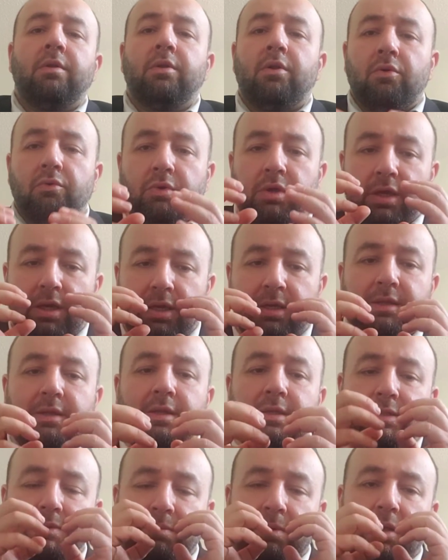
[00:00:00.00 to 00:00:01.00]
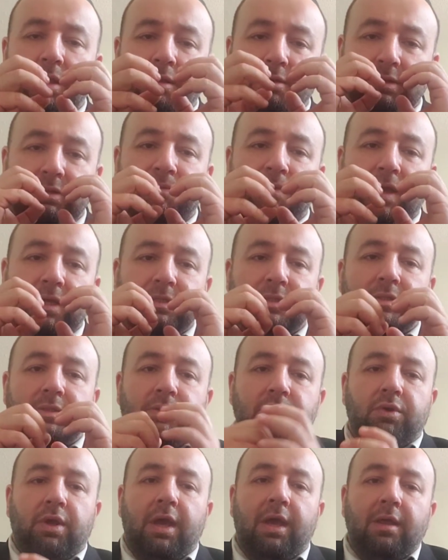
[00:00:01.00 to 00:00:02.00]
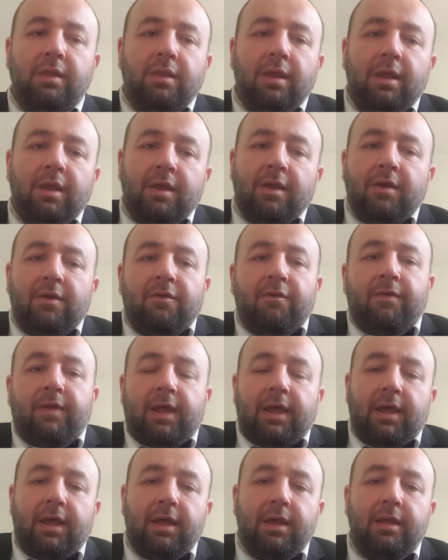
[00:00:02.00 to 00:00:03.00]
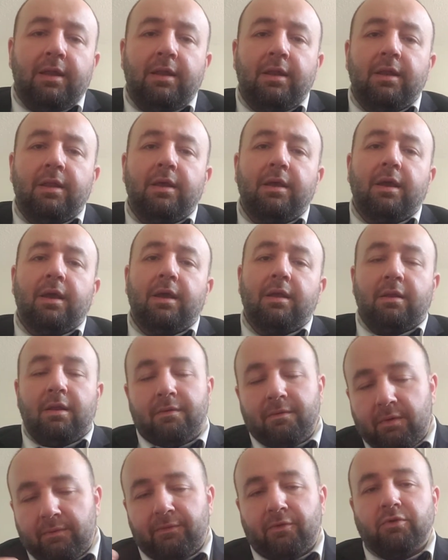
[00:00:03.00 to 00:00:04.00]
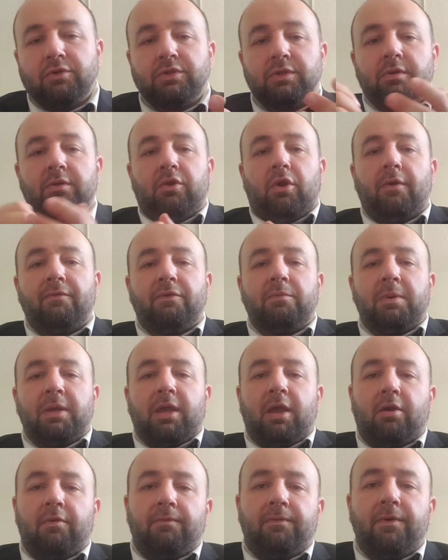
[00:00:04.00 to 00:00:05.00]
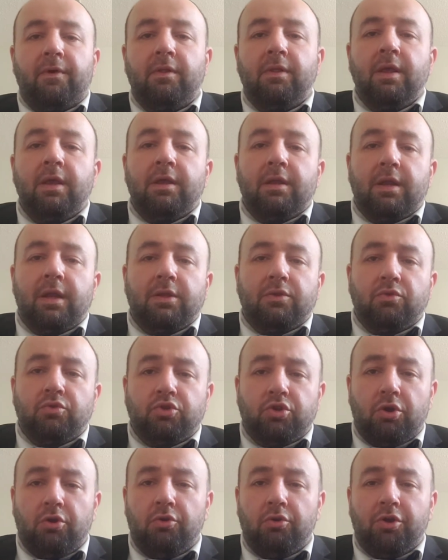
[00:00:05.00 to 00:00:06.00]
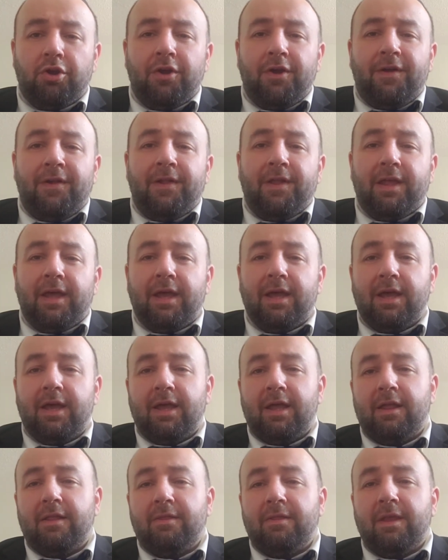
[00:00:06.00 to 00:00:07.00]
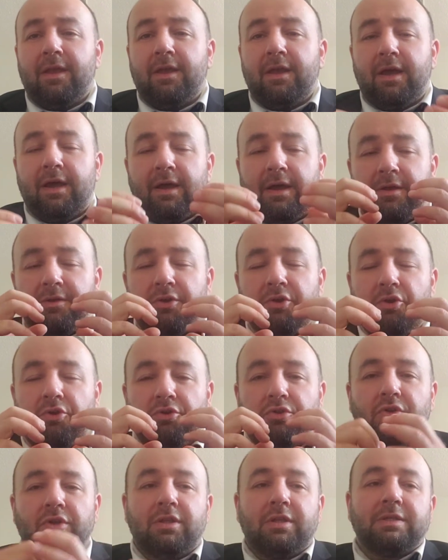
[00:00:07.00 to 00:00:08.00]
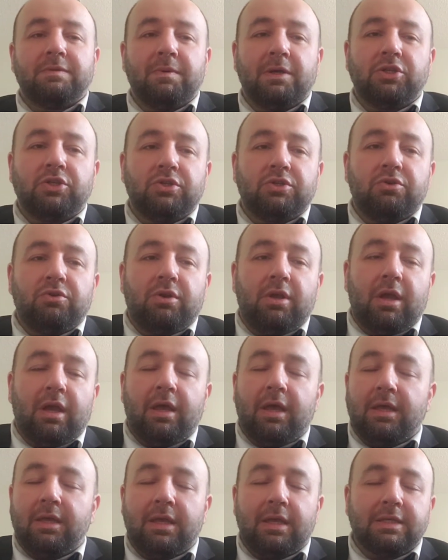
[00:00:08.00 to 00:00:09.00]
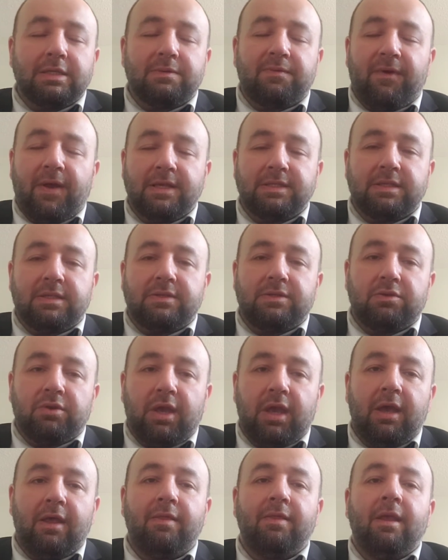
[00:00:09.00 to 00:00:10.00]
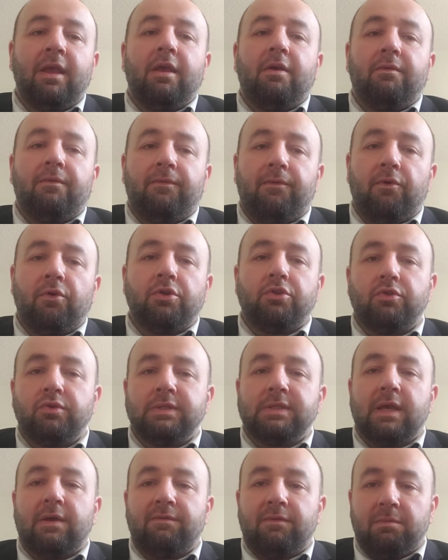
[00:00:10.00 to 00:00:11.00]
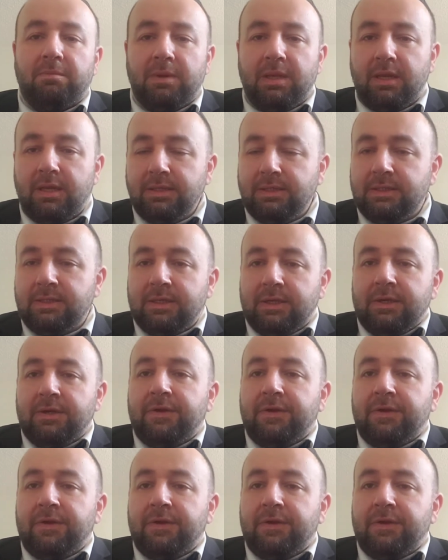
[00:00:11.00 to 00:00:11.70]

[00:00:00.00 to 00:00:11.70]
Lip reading: No, you eat as fast as you can, and of course you have to be careful not to choke. And you're going to eat as much as fast as you can, 4 to 7 minutes.